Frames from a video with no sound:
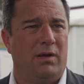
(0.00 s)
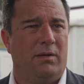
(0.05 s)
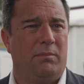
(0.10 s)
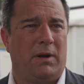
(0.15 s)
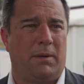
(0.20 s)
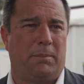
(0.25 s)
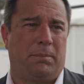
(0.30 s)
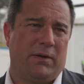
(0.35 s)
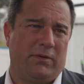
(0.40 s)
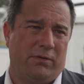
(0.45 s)

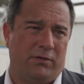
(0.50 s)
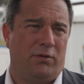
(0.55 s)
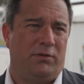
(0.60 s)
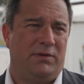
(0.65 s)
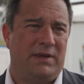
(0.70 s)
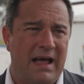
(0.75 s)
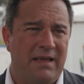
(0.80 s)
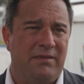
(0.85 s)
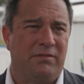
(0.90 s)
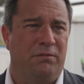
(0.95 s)
but a president
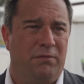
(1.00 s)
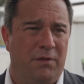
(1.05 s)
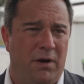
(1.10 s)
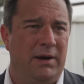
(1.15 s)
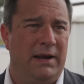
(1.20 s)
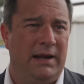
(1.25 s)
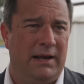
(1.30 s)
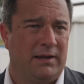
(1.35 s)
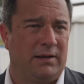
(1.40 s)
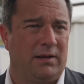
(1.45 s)
who does
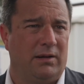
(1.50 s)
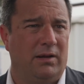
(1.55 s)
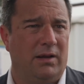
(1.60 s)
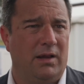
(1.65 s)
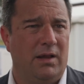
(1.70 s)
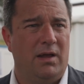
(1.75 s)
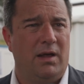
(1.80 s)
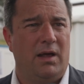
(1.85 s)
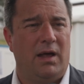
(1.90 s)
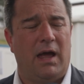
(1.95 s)
very little.
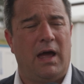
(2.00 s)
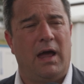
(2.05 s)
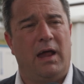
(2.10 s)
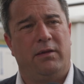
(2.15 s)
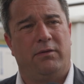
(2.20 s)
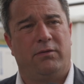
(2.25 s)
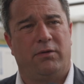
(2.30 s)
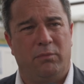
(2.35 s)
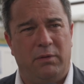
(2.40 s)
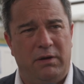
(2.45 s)

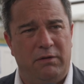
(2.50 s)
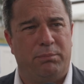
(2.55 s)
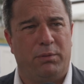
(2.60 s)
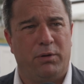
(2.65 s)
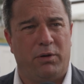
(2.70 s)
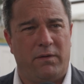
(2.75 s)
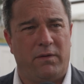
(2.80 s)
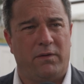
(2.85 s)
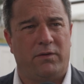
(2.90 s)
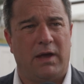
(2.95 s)
And so we've
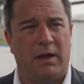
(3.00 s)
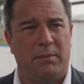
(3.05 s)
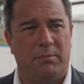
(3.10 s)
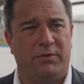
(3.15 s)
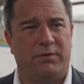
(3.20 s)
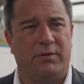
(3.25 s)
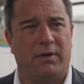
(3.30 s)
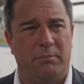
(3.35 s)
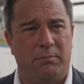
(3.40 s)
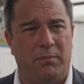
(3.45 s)
put on the
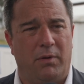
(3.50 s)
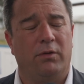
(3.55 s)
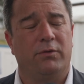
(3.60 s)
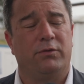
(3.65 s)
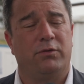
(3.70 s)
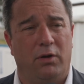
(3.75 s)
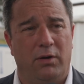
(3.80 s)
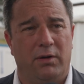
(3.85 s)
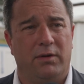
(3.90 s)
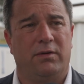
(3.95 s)
table some
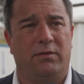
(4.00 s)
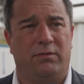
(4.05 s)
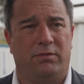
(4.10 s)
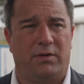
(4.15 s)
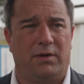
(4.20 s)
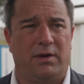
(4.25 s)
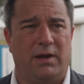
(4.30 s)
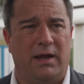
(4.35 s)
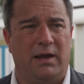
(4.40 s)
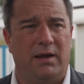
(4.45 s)
alternatives
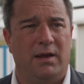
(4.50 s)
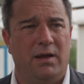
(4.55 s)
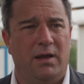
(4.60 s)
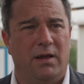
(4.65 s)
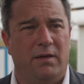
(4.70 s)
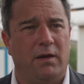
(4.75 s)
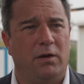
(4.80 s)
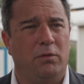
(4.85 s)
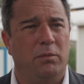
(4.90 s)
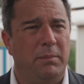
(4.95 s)
today
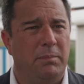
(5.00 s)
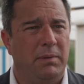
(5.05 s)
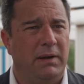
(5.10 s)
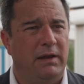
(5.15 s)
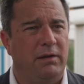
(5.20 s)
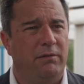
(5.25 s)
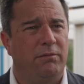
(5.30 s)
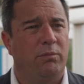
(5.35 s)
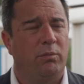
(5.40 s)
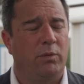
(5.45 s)
that we
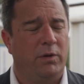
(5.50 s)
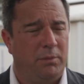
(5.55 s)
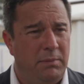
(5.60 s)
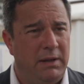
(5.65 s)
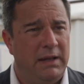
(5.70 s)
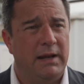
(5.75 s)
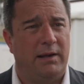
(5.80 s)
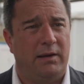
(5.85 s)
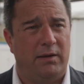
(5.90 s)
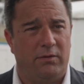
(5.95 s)
believe would
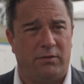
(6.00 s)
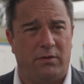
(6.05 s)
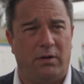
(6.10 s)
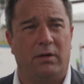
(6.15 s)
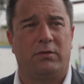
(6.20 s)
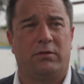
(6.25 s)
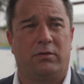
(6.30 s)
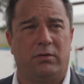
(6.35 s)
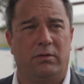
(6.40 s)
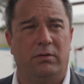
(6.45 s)
immediately
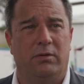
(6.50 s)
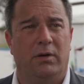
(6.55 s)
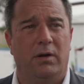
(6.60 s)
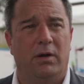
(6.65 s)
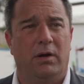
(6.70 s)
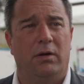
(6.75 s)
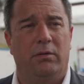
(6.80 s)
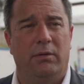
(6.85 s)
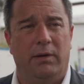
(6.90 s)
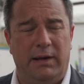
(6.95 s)
start to
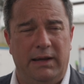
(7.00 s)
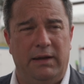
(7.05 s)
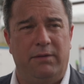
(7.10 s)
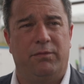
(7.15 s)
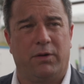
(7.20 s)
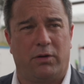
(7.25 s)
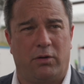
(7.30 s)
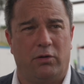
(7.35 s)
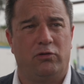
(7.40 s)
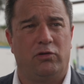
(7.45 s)

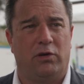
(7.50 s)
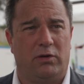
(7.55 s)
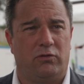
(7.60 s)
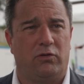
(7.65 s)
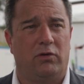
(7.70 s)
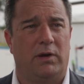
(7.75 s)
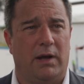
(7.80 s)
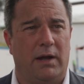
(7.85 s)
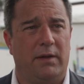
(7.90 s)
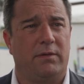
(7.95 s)
relieve the
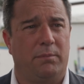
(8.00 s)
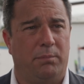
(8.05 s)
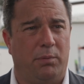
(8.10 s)
congestion here at the